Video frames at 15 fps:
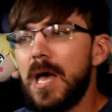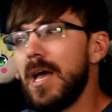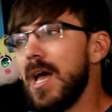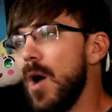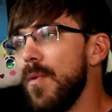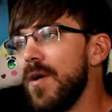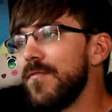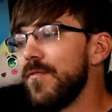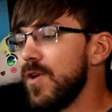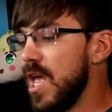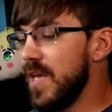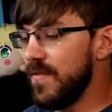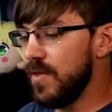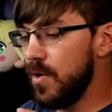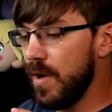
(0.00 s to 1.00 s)
However,
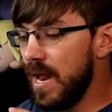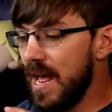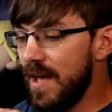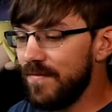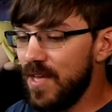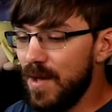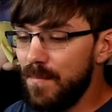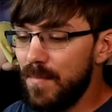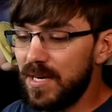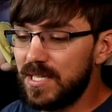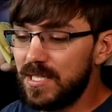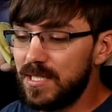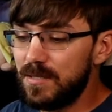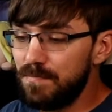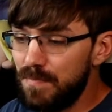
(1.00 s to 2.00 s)
if you don't have that much
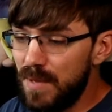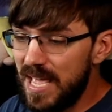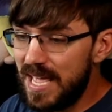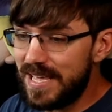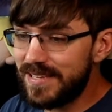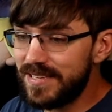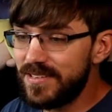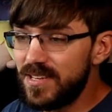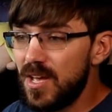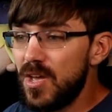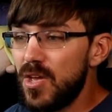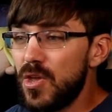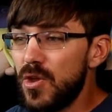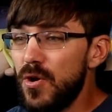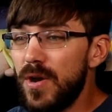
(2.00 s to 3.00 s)
space,
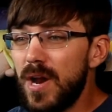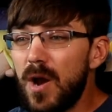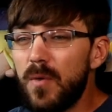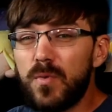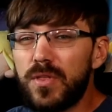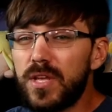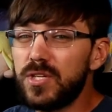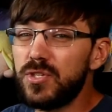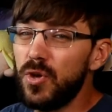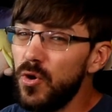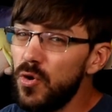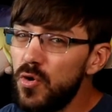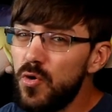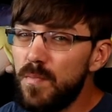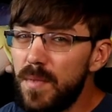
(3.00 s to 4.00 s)
you're not really
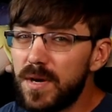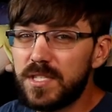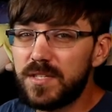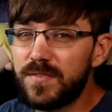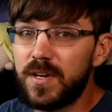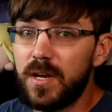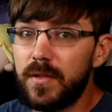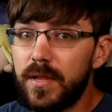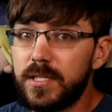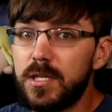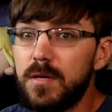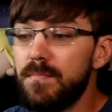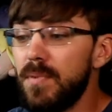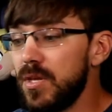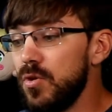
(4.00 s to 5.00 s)
too much of a
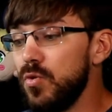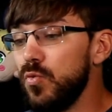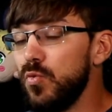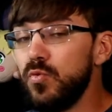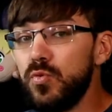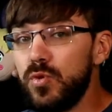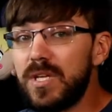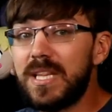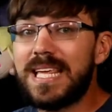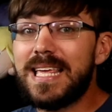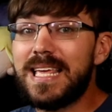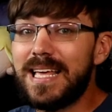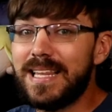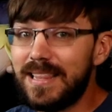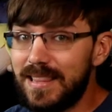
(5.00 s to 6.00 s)
collector, but you
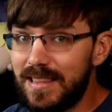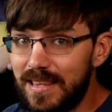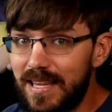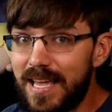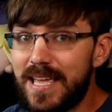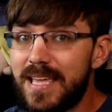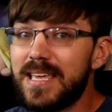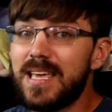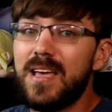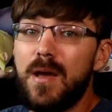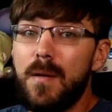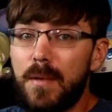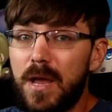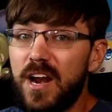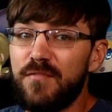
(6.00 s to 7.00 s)
really like
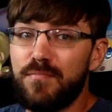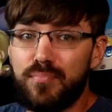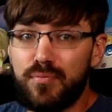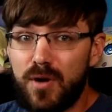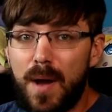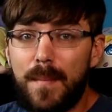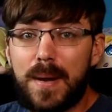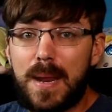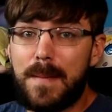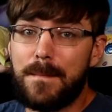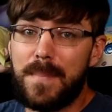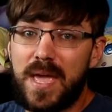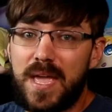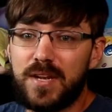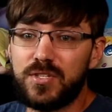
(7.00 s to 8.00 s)
kind of prominent
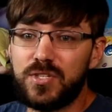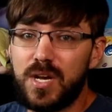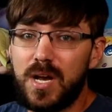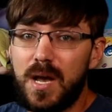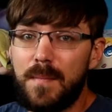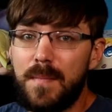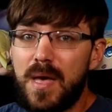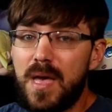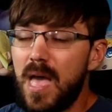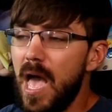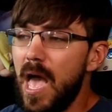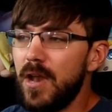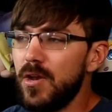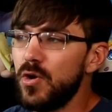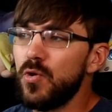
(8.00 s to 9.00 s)
paint job,
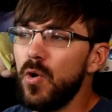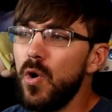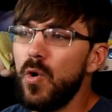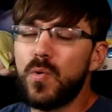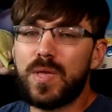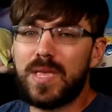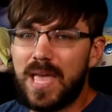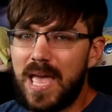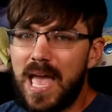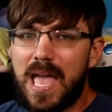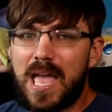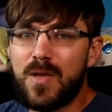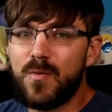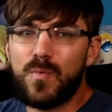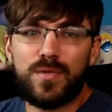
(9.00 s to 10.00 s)
and you're
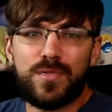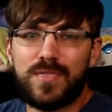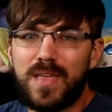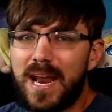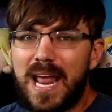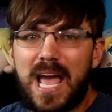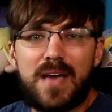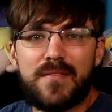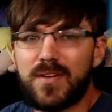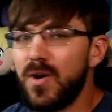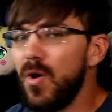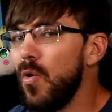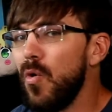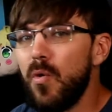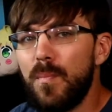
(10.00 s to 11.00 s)
okay with not having
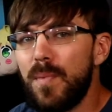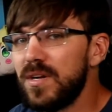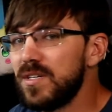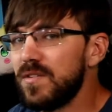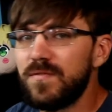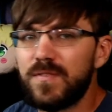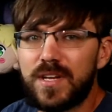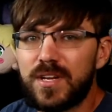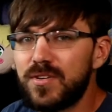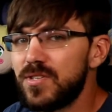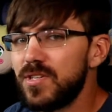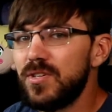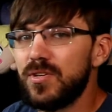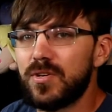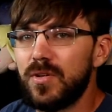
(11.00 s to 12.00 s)
a whole bunch of
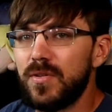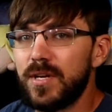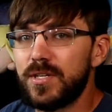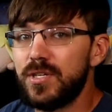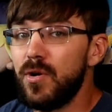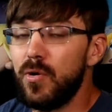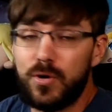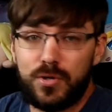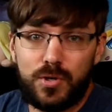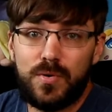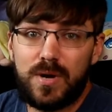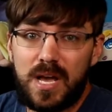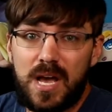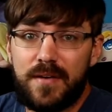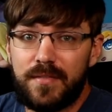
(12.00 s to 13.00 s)
figures in your collection, or
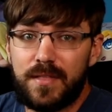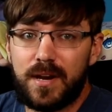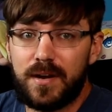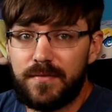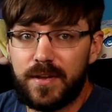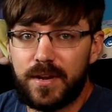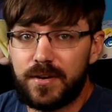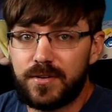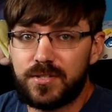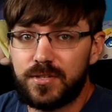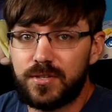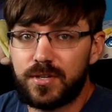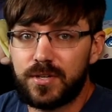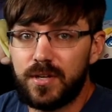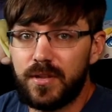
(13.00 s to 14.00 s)
don't have a lot of figures in
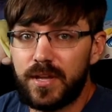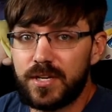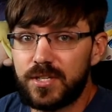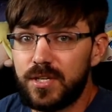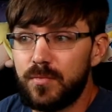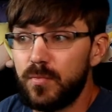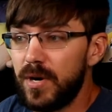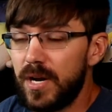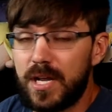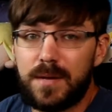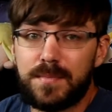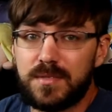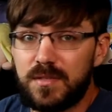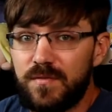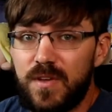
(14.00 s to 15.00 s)
your collection when it
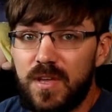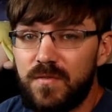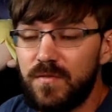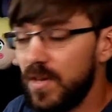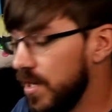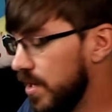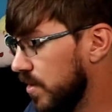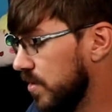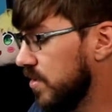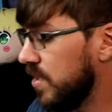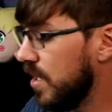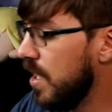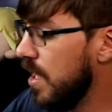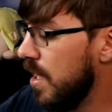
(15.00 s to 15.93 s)
comes to figures,